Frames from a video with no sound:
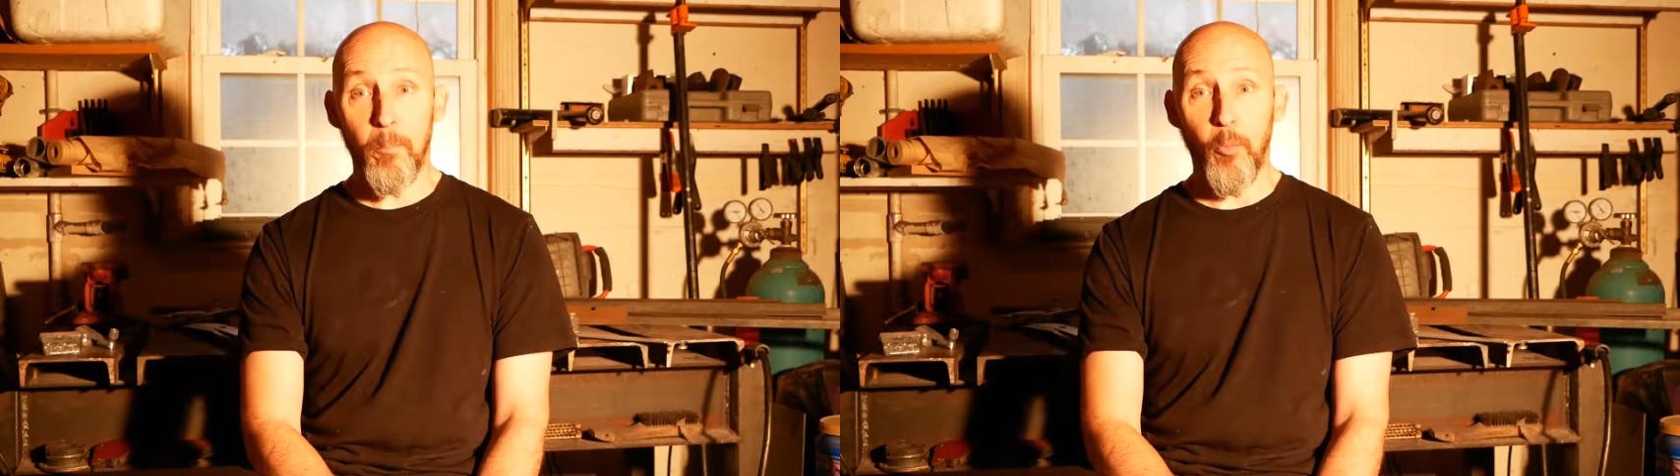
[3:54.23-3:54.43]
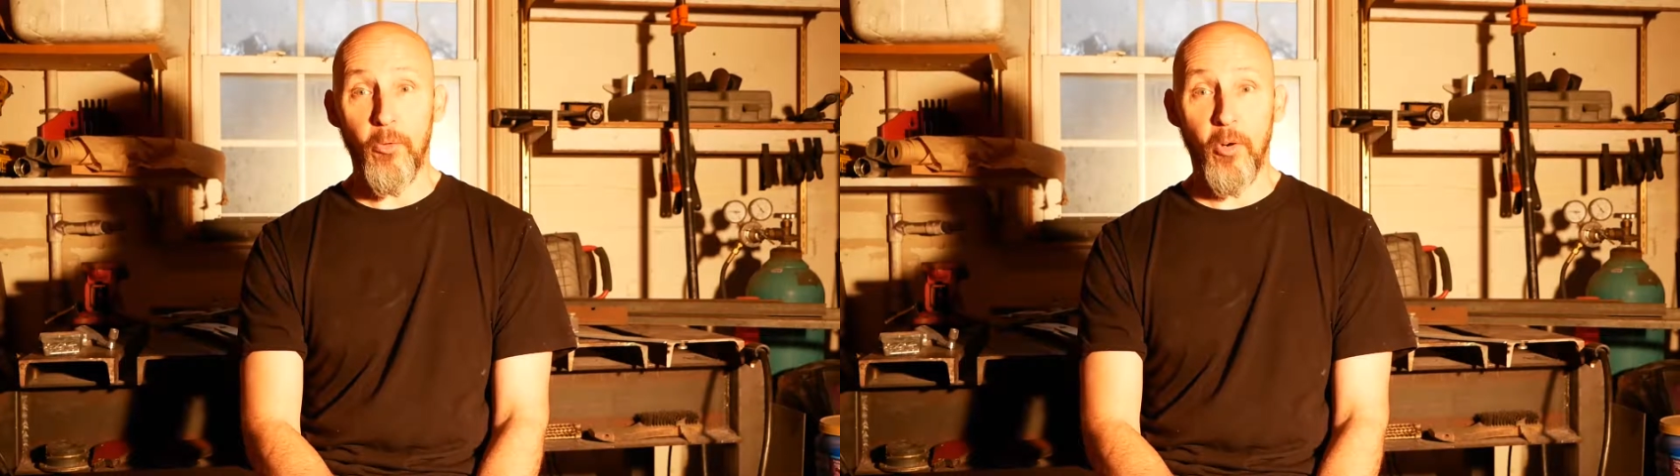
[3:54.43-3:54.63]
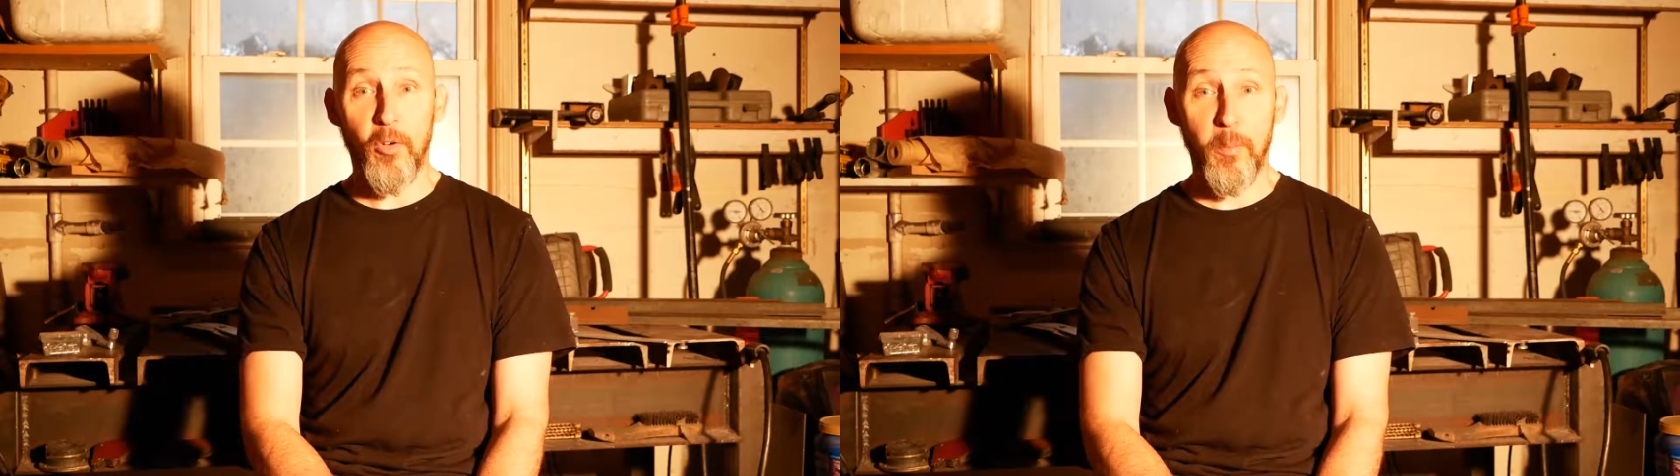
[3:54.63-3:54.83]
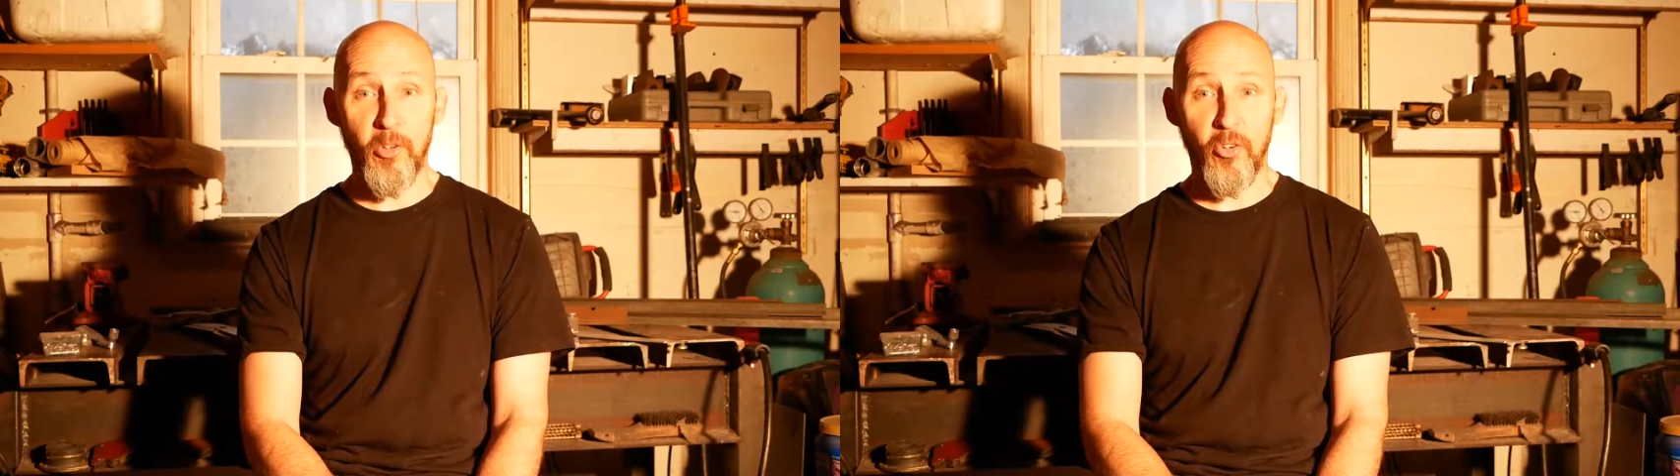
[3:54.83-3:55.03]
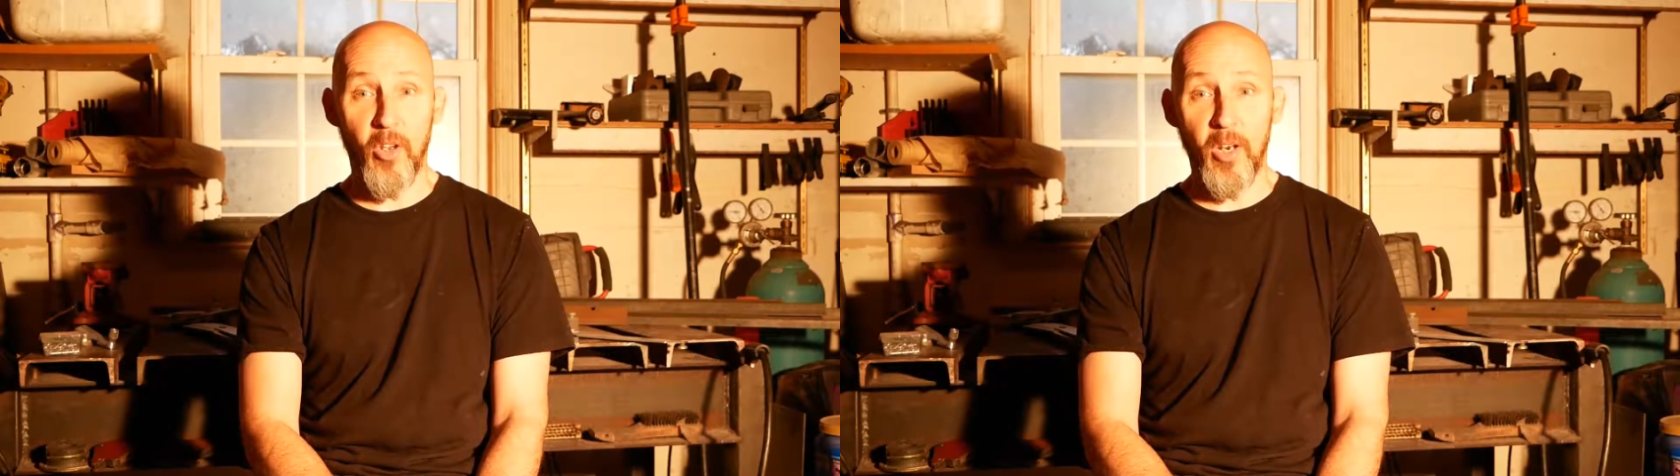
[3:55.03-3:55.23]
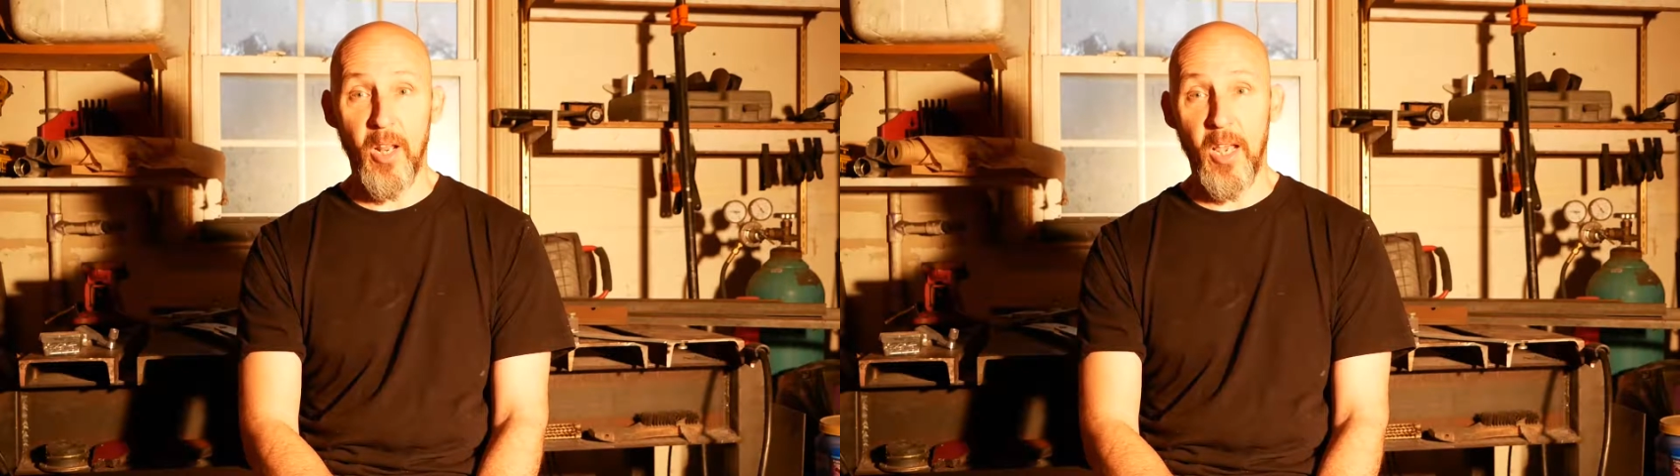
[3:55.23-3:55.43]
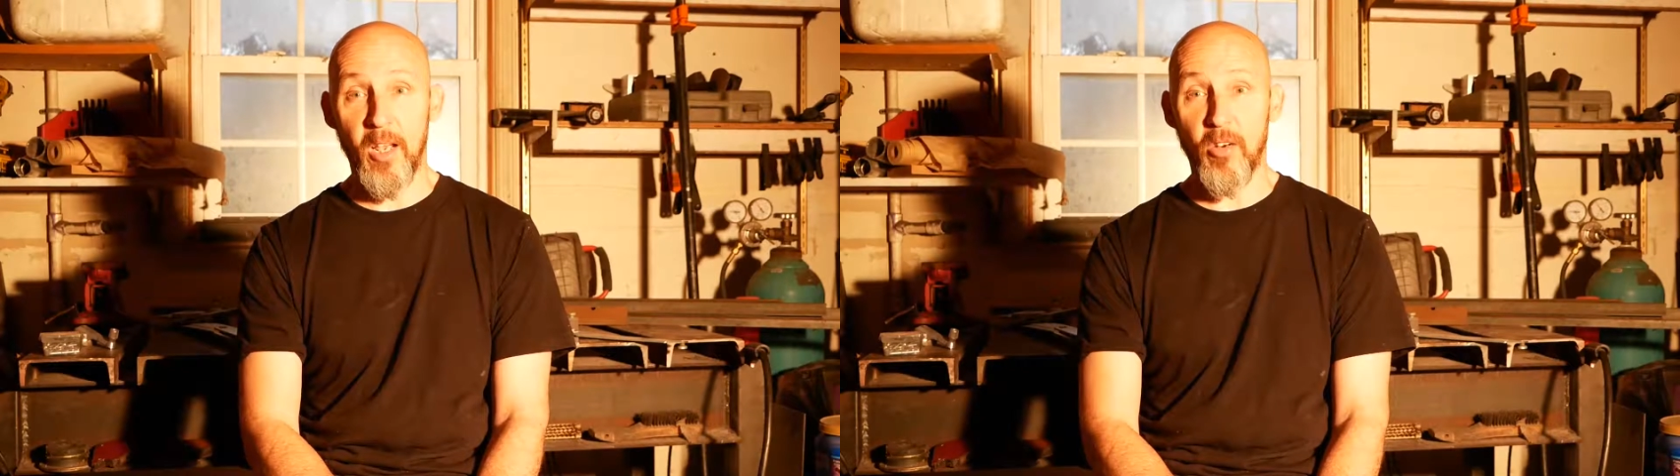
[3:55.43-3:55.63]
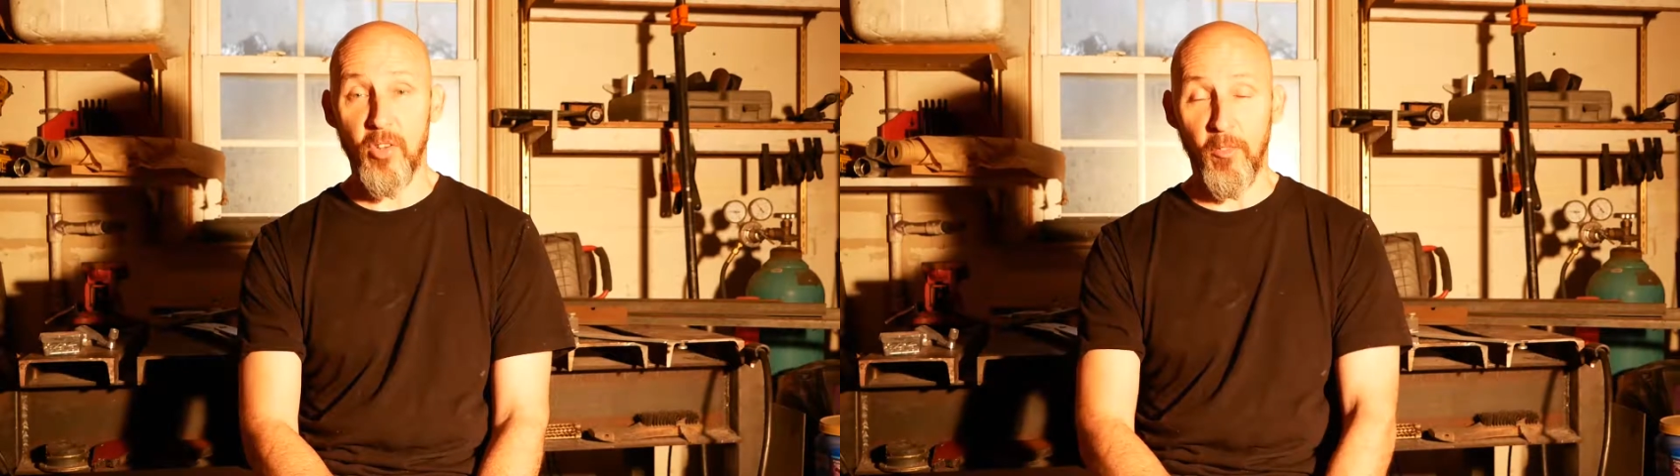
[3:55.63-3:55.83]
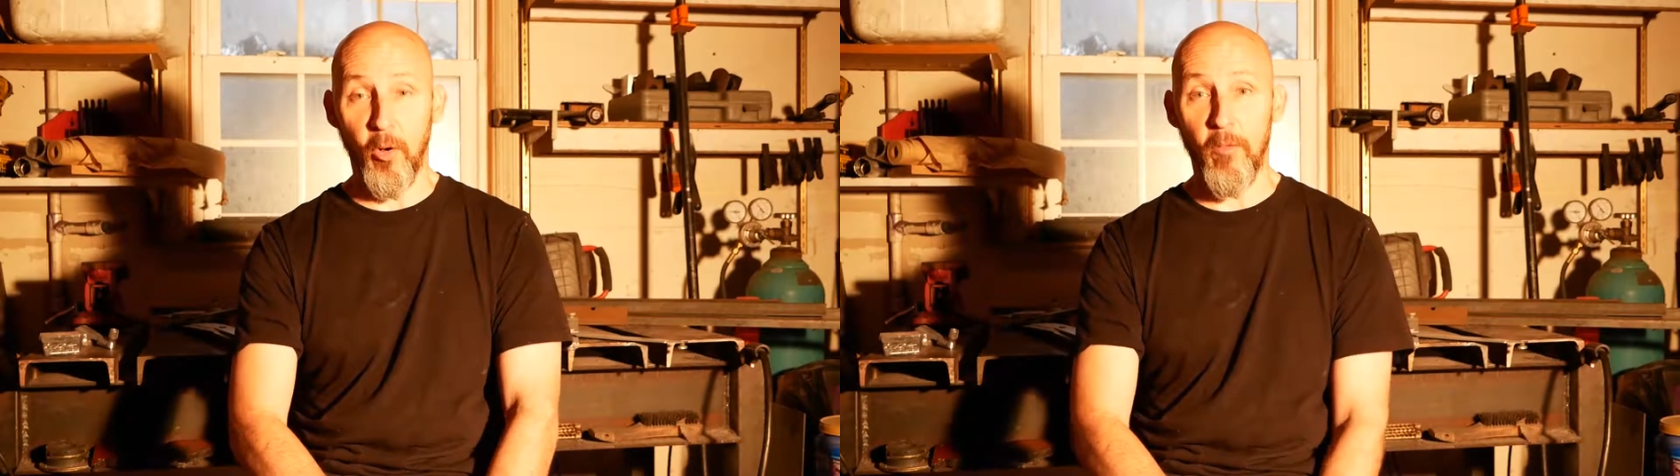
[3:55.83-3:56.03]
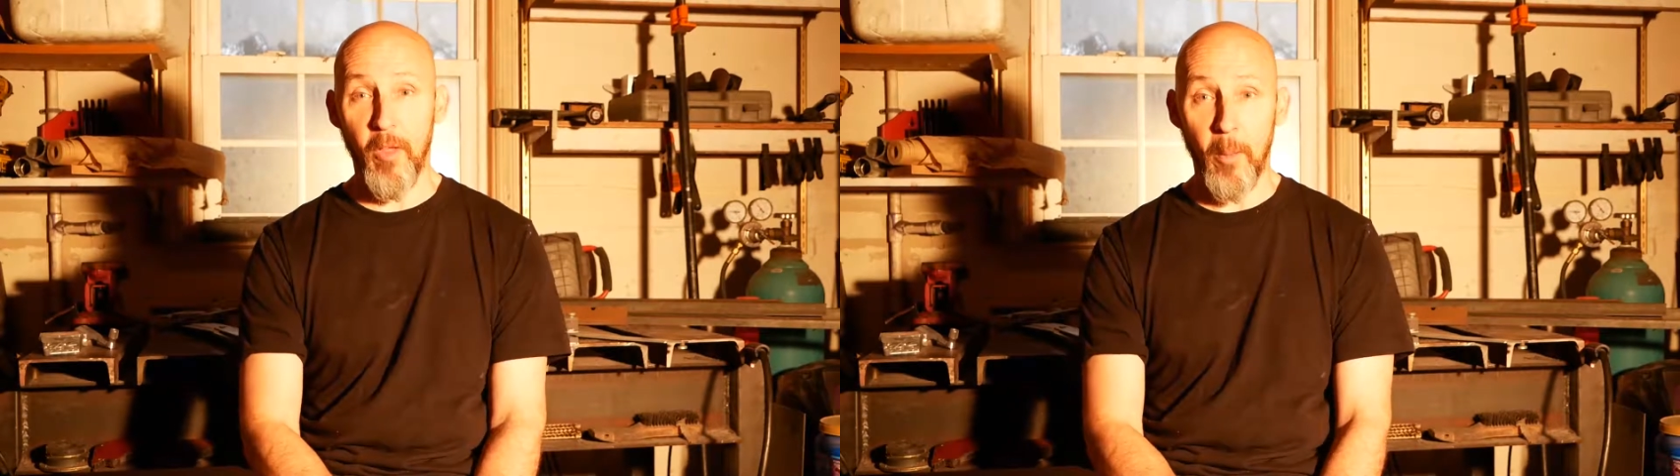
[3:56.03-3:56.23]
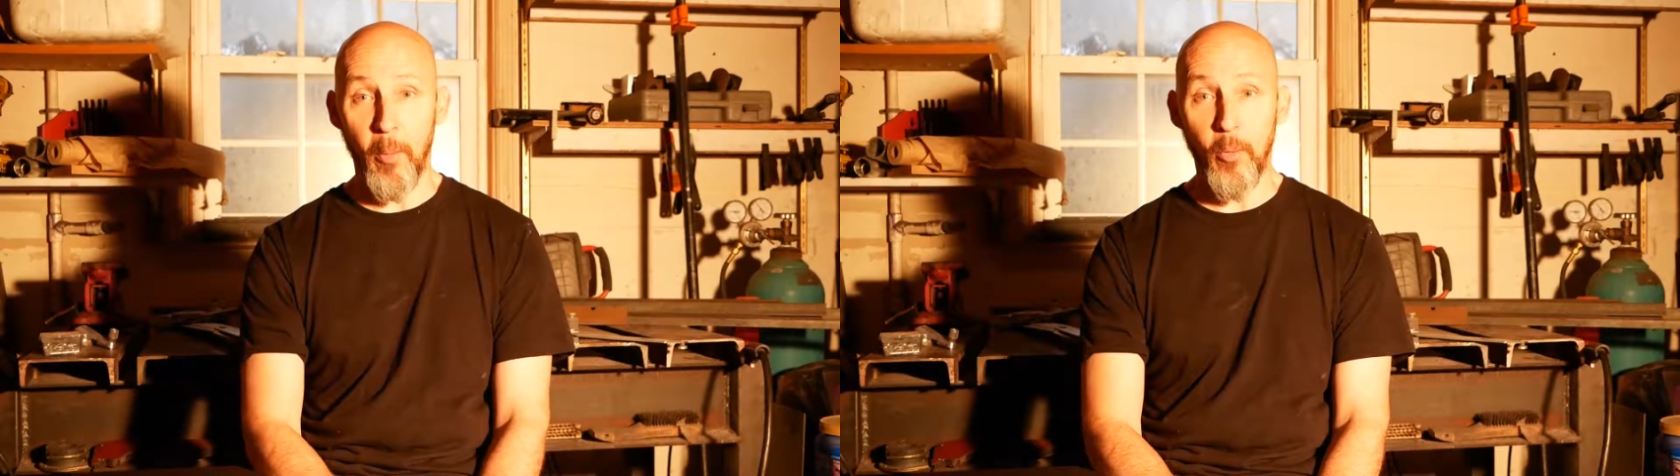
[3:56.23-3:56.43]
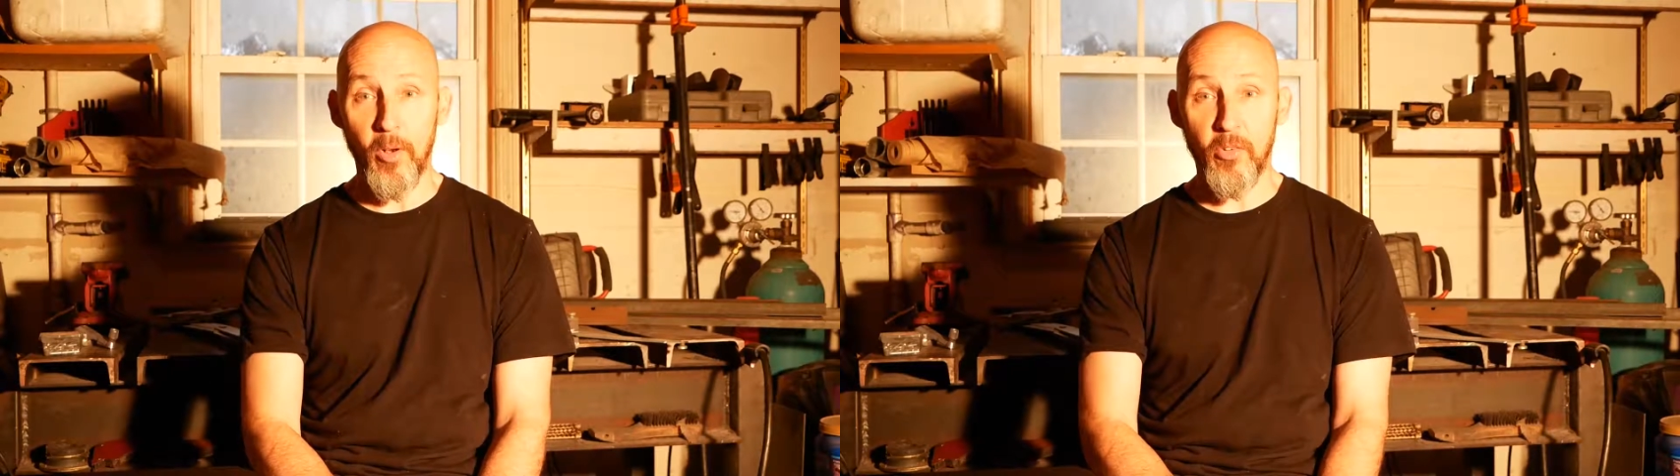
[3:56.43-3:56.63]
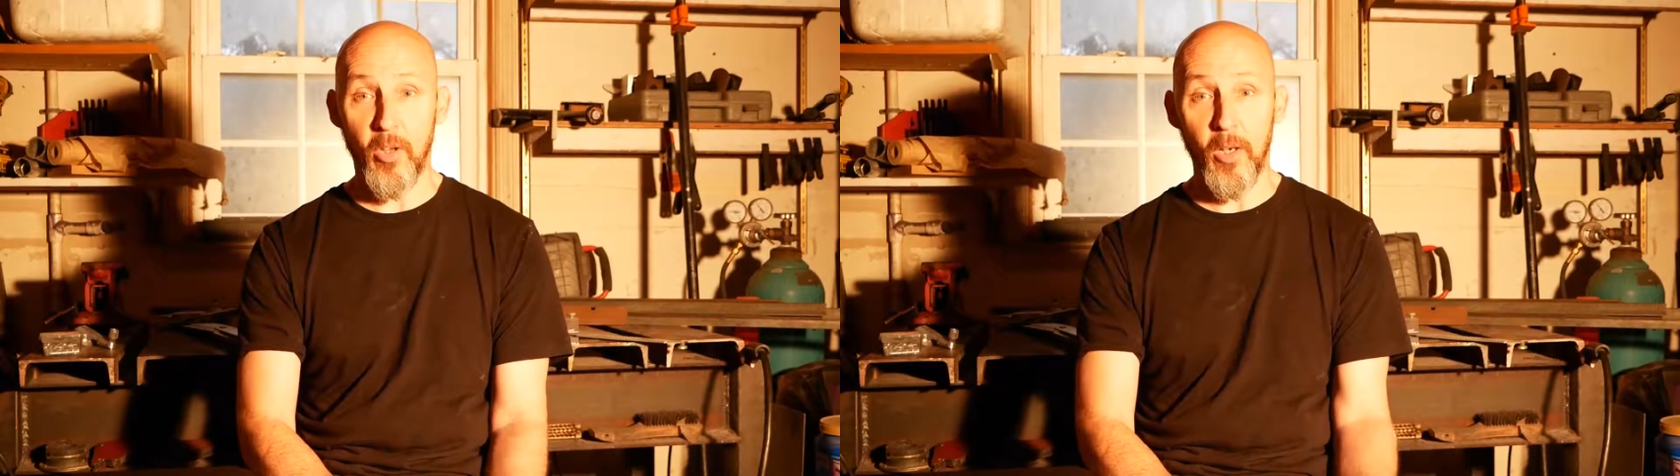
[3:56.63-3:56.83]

pulled the transmission and several of the components,